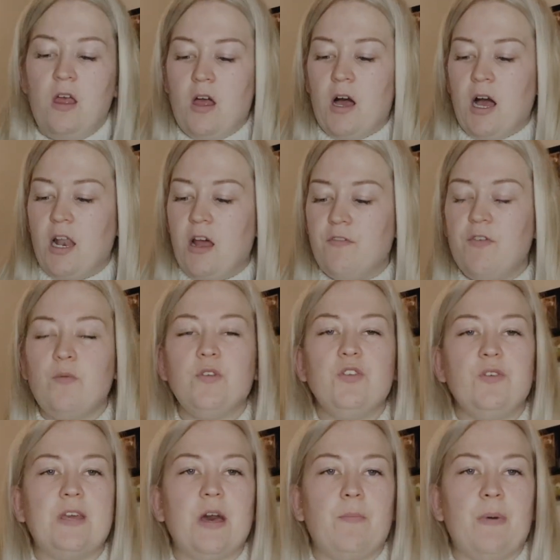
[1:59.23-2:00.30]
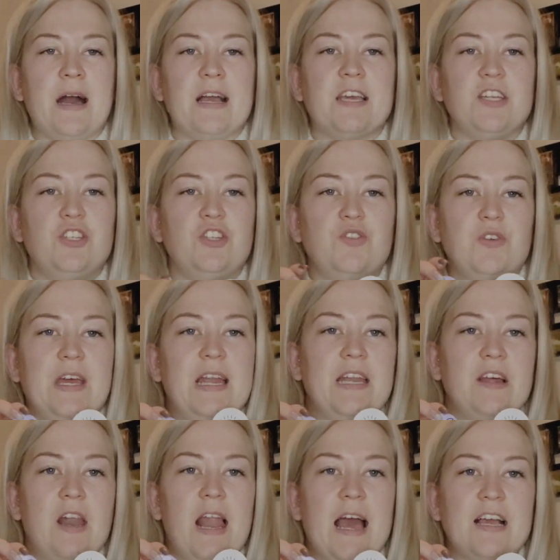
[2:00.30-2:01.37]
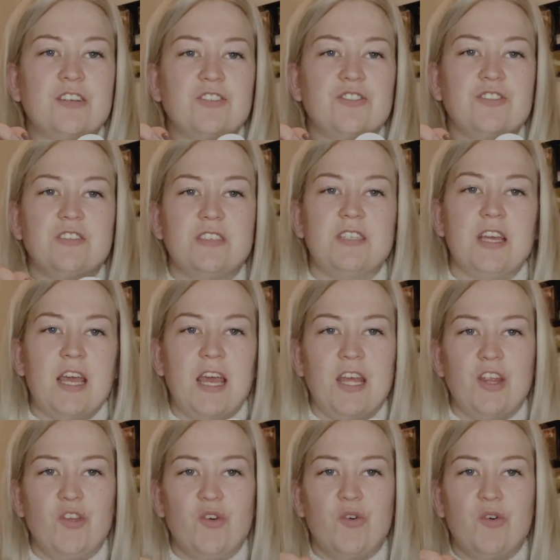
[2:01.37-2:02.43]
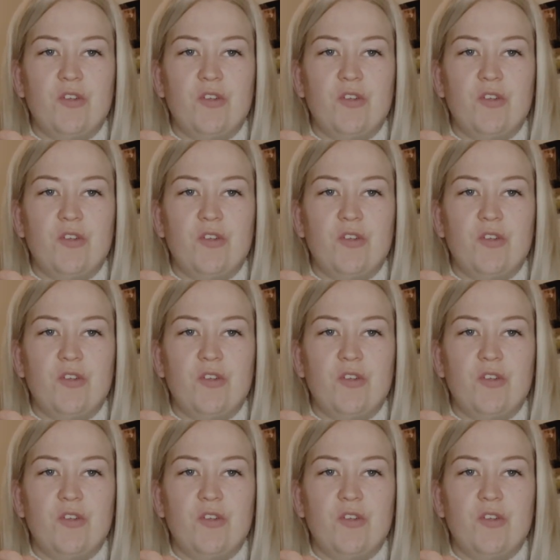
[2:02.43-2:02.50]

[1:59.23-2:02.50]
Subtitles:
I love it when you get a package and you get little extras in your